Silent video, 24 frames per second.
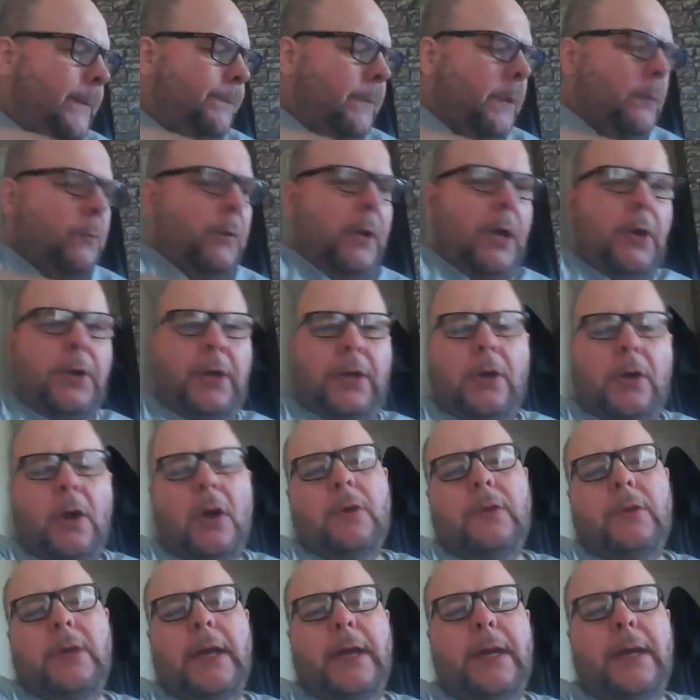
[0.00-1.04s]
We only
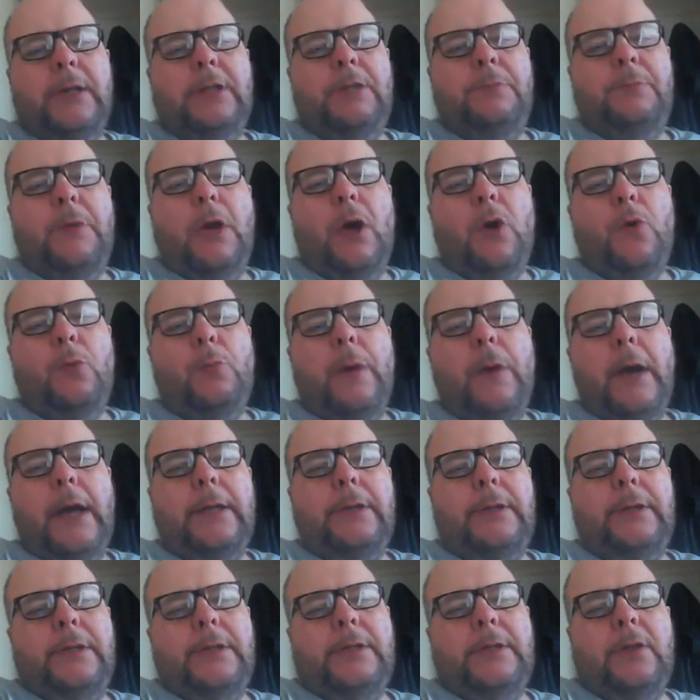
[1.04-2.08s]
got there because my old
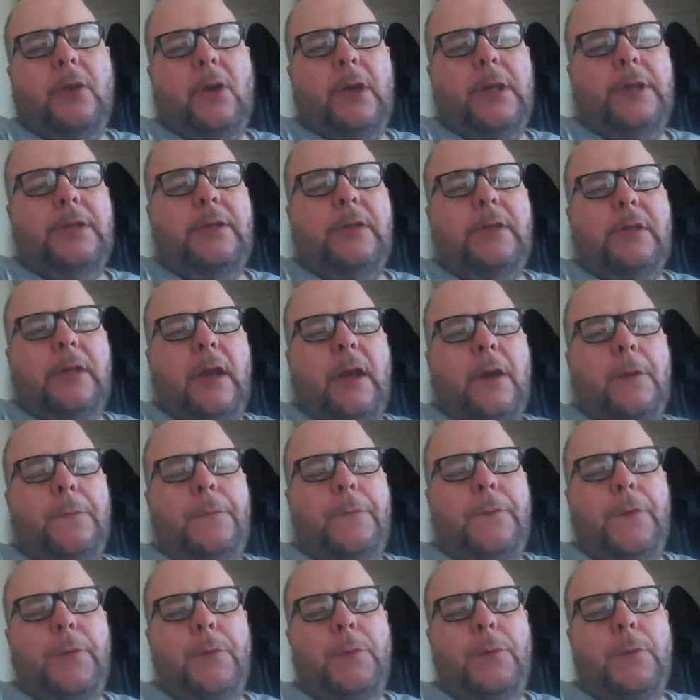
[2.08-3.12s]
man decided to go
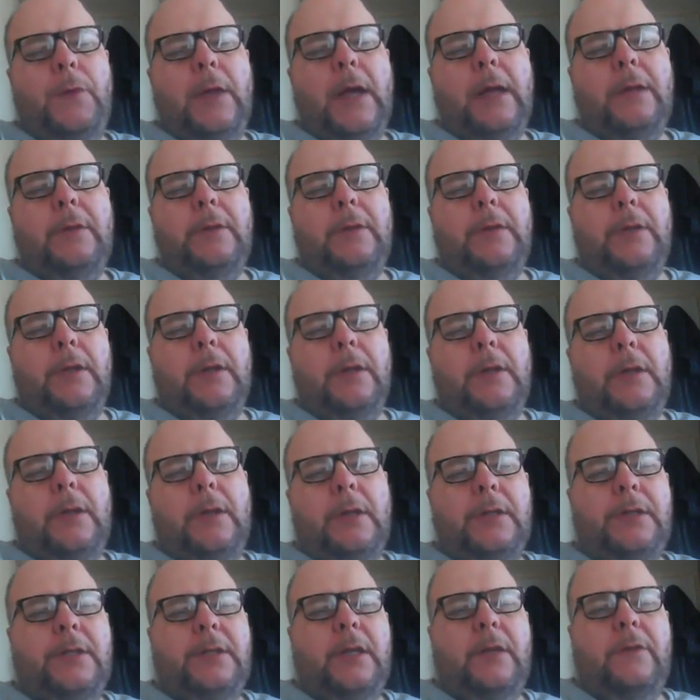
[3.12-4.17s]
through London
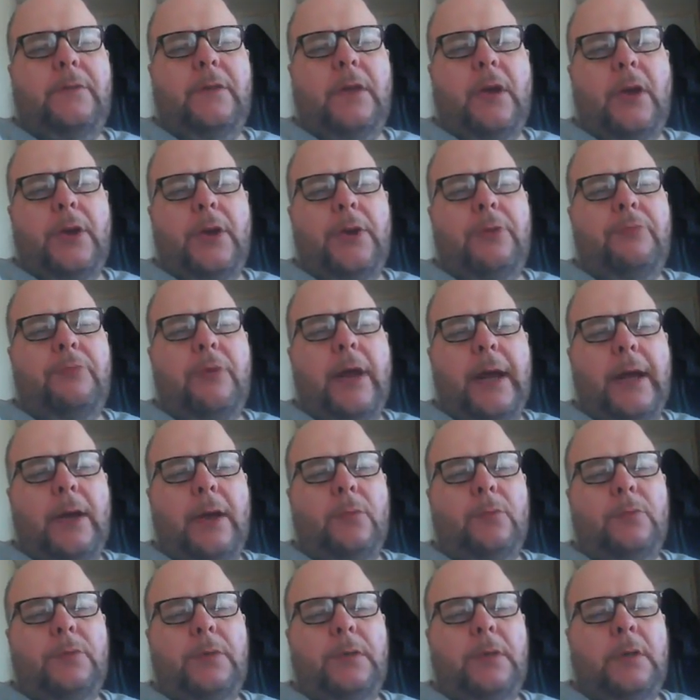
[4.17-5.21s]
instead of going
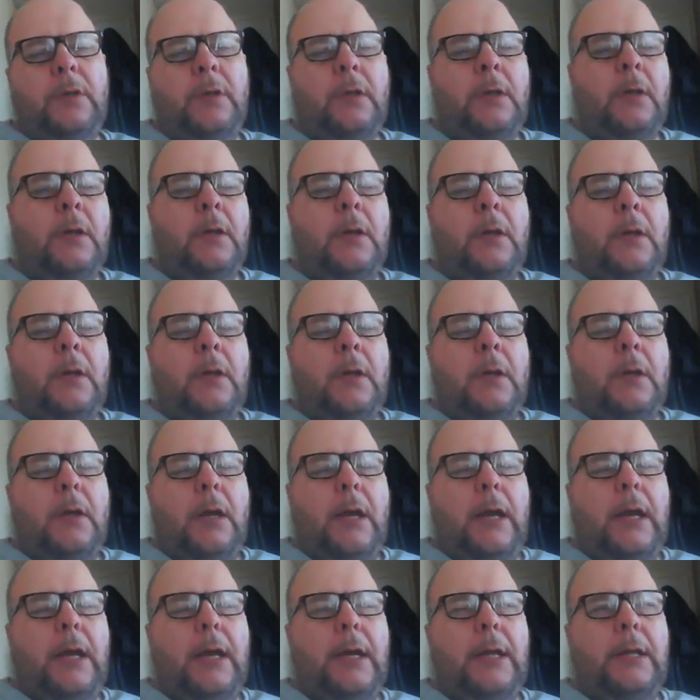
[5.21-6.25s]
round,
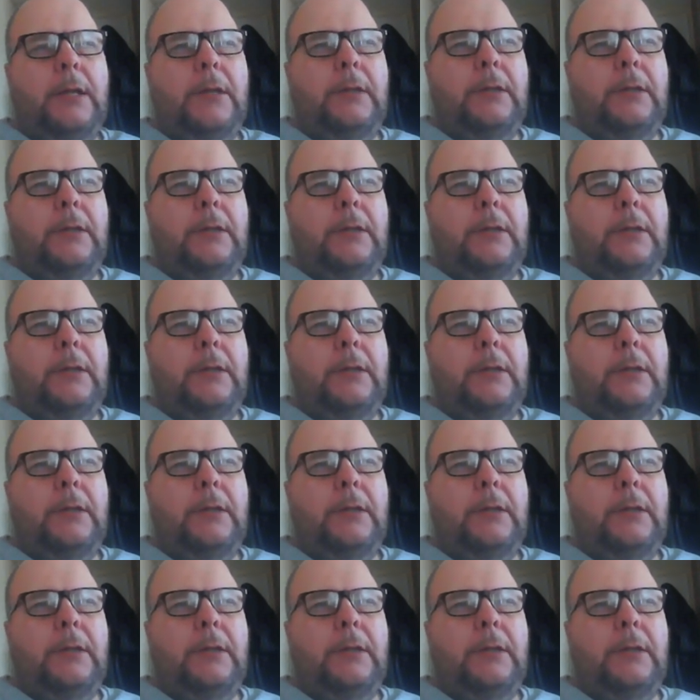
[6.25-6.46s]
and